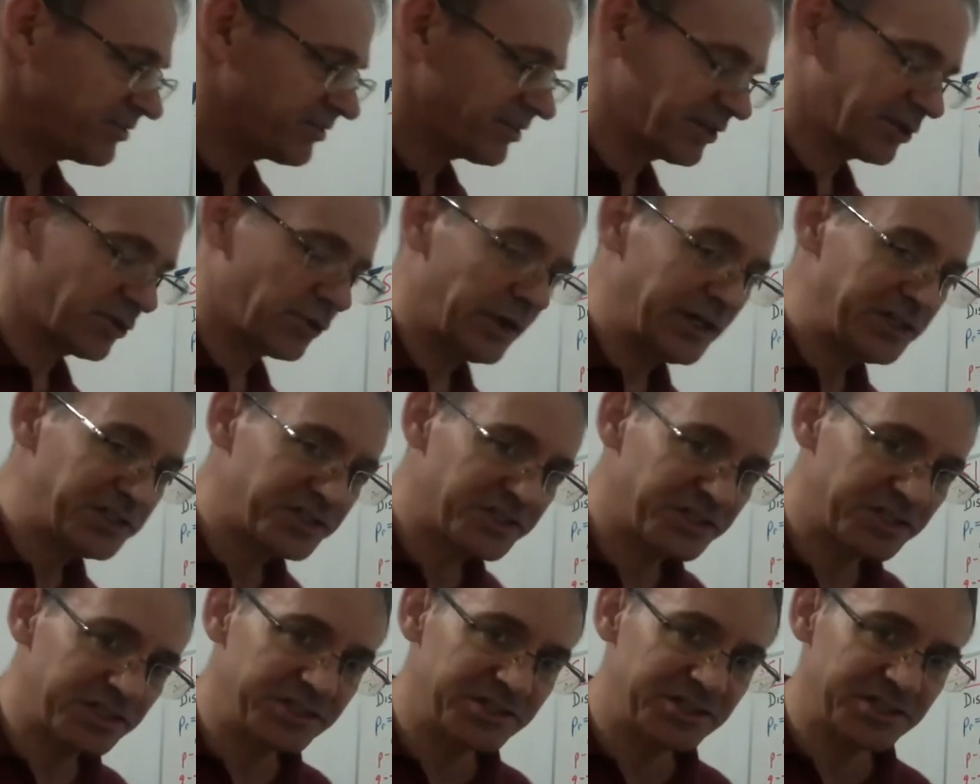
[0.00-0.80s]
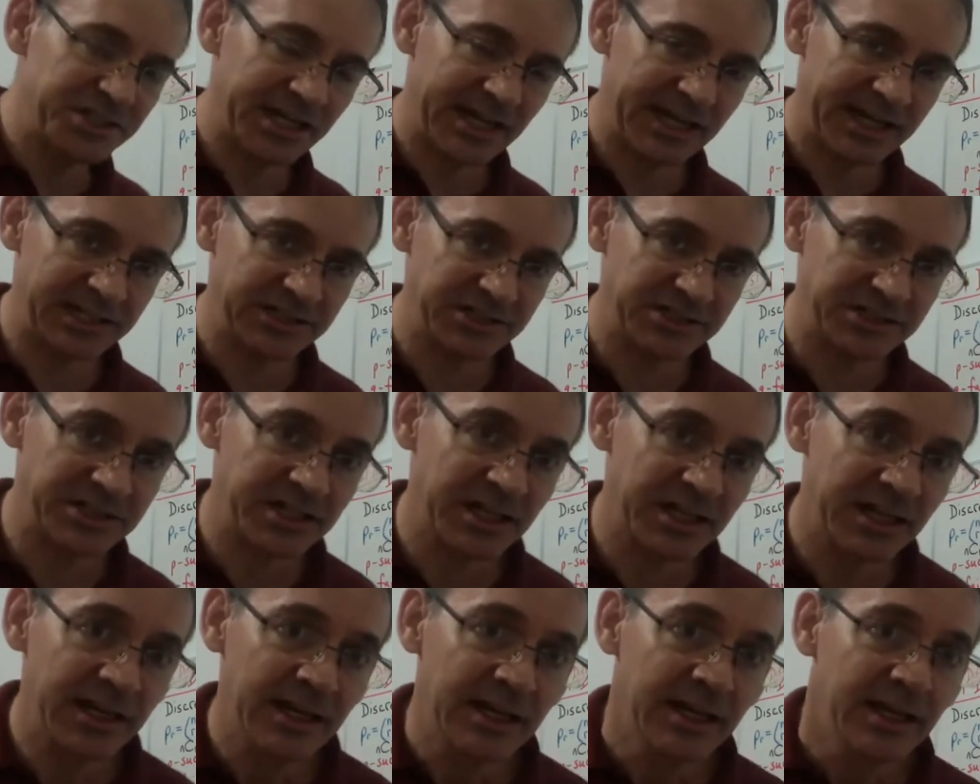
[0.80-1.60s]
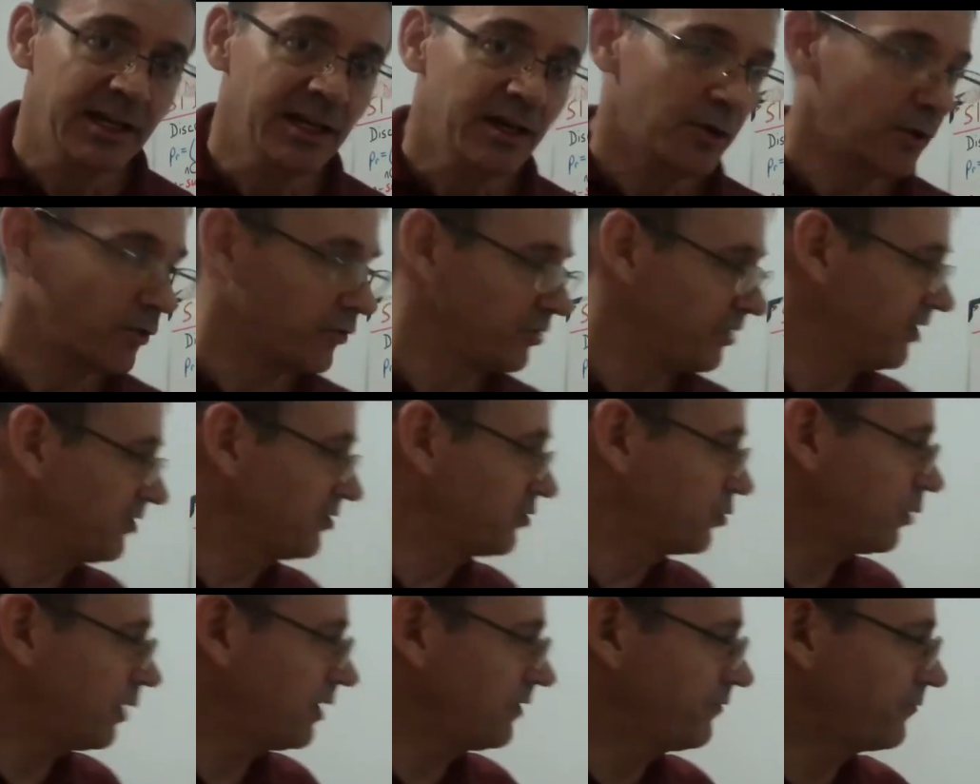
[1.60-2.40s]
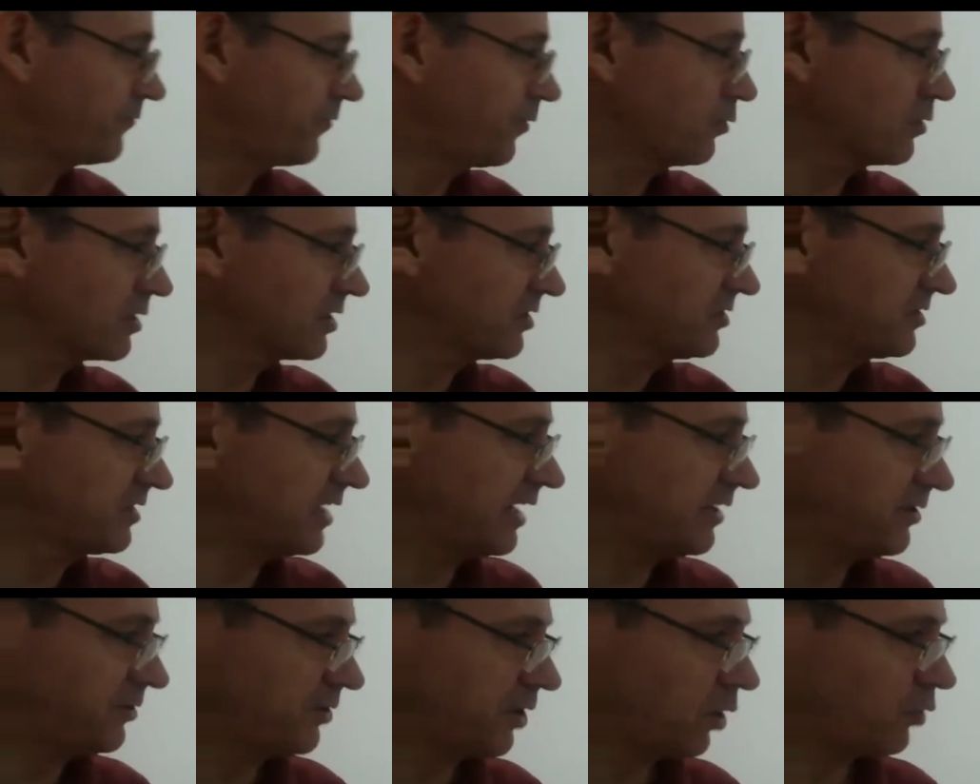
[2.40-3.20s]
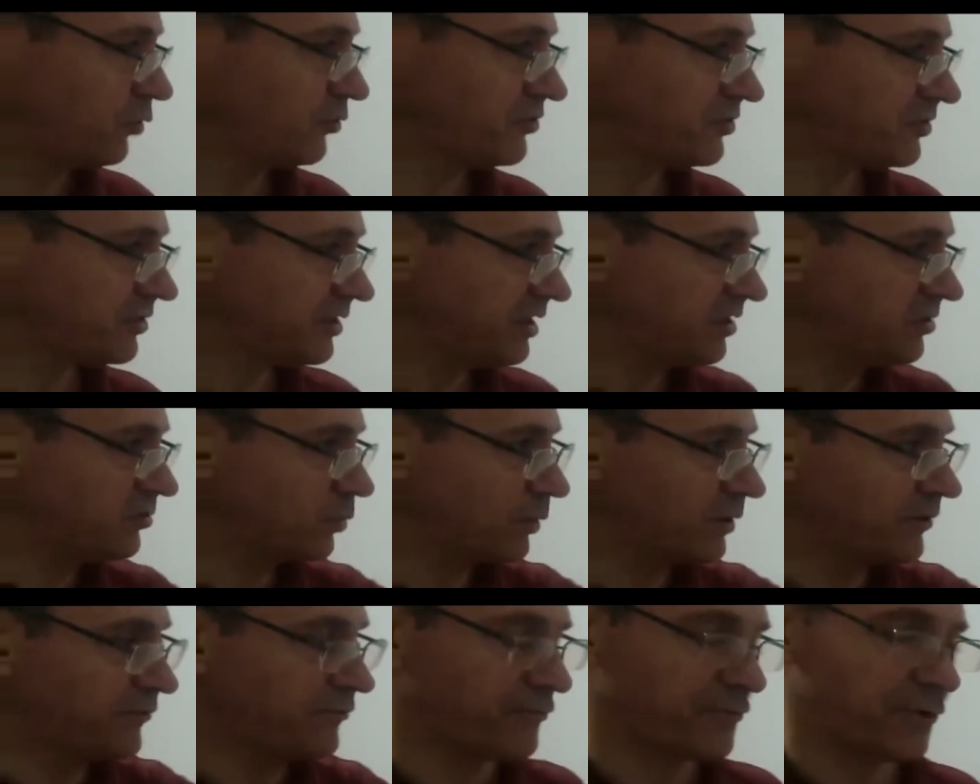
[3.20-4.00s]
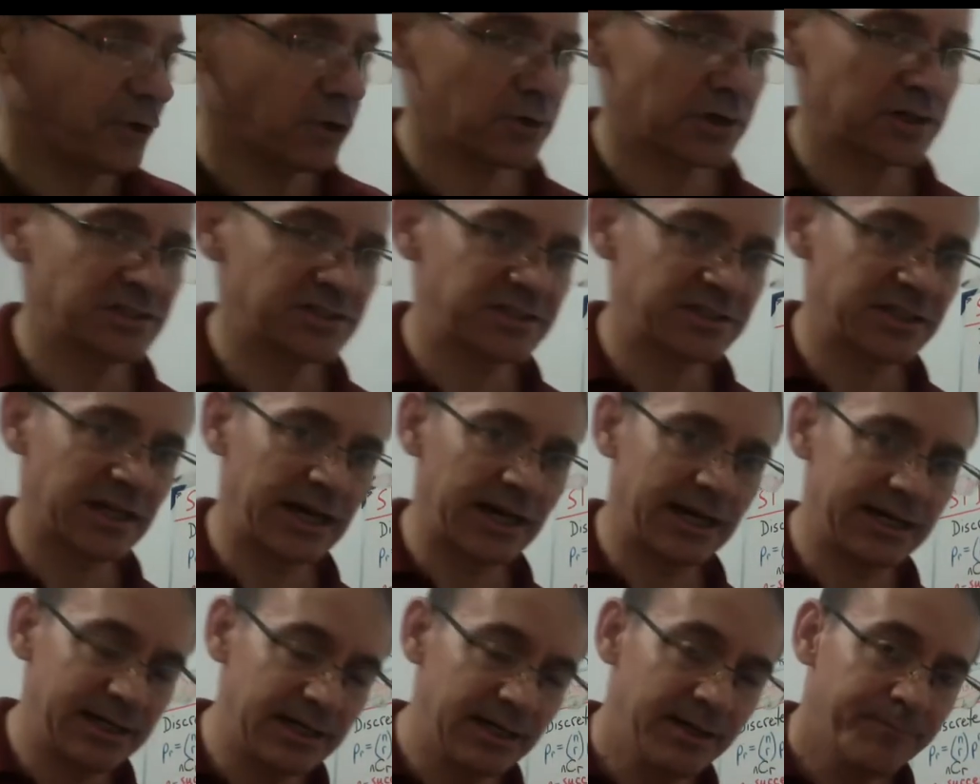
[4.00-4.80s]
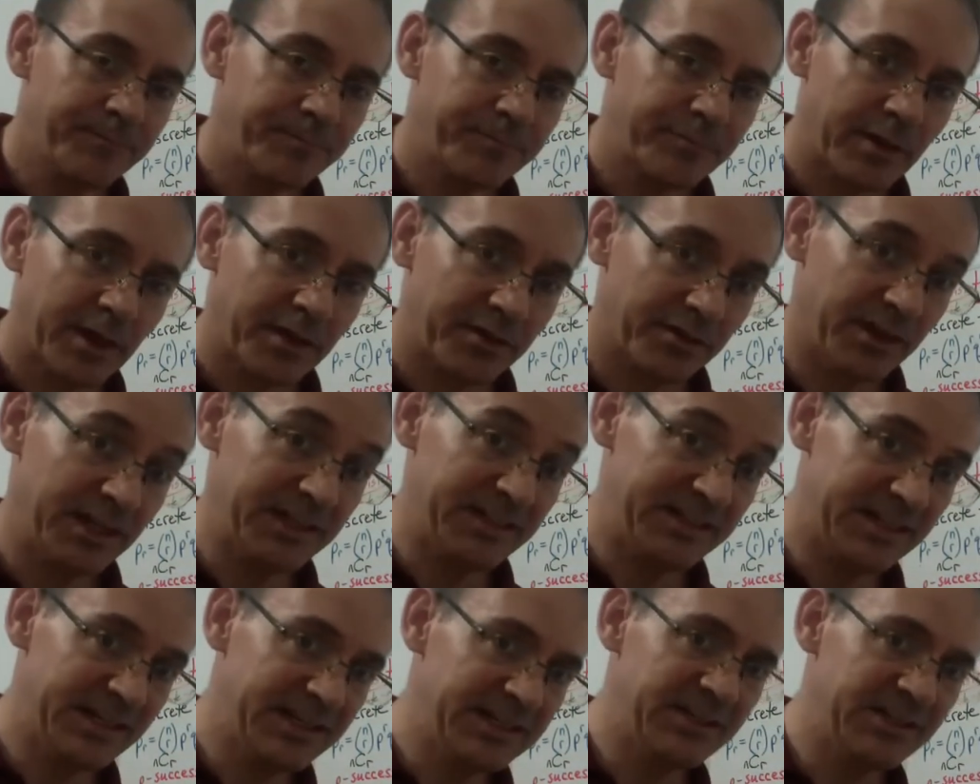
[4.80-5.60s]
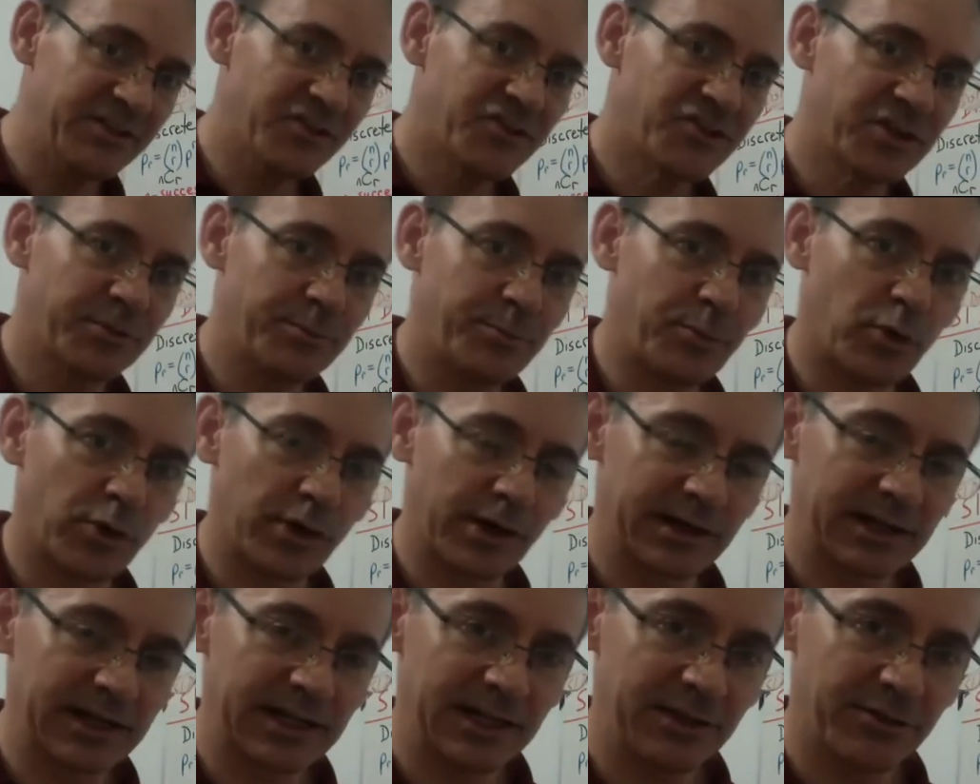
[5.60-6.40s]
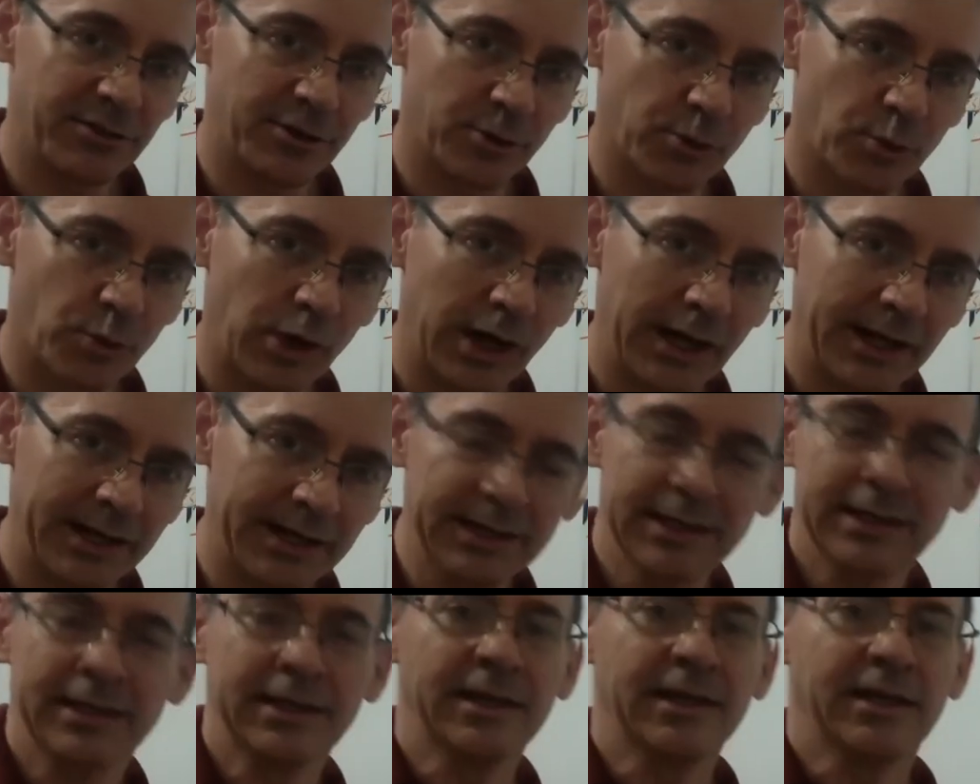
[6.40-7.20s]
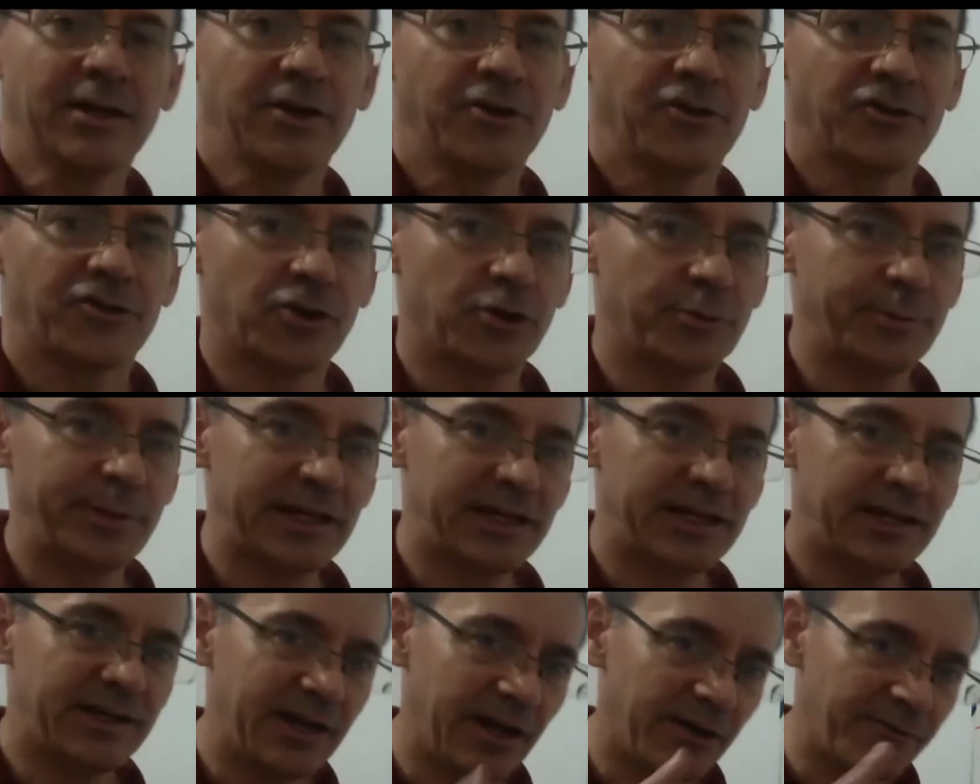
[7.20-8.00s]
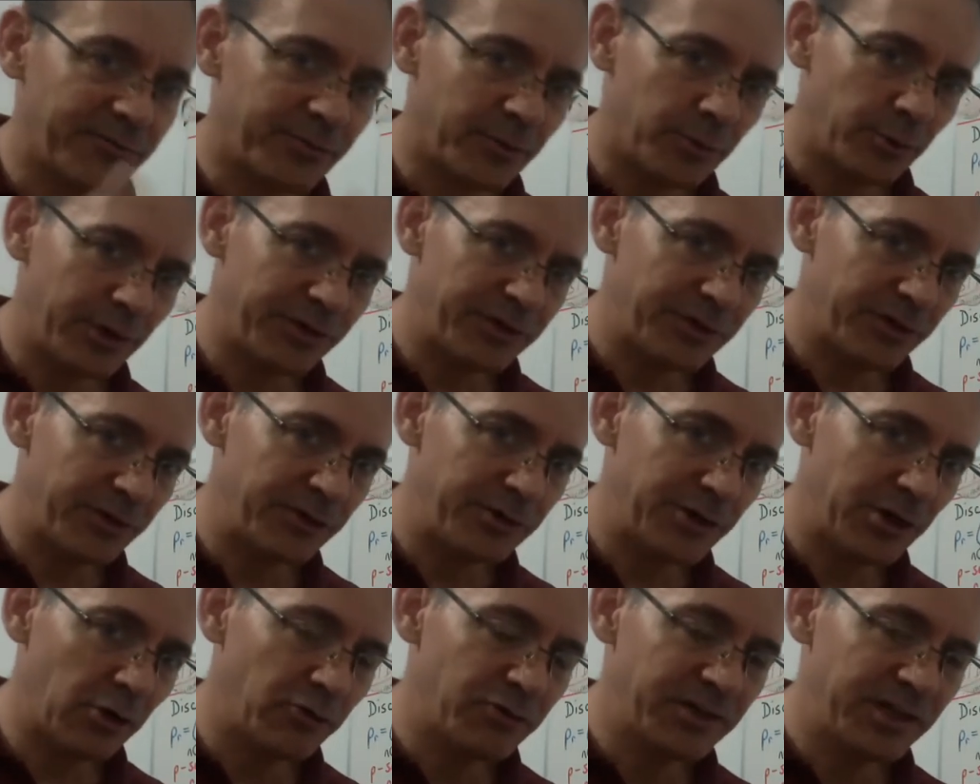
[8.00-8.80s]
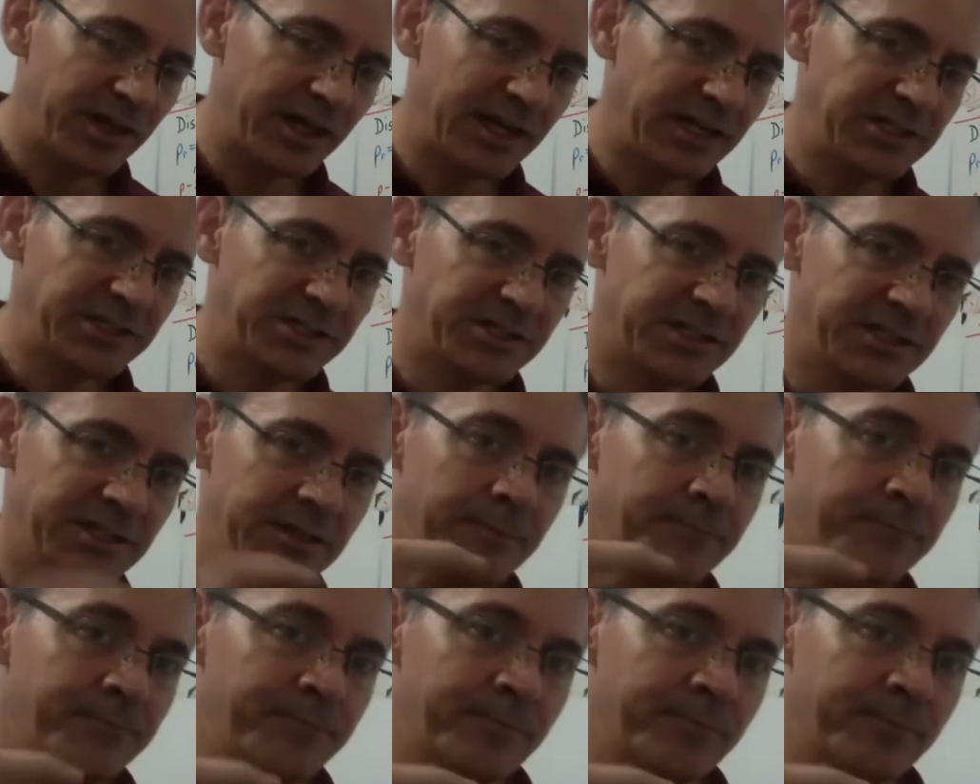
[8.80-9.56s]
the question changed. This one focused on notes, this one focused on that didn't support either one. So be careful with your notation,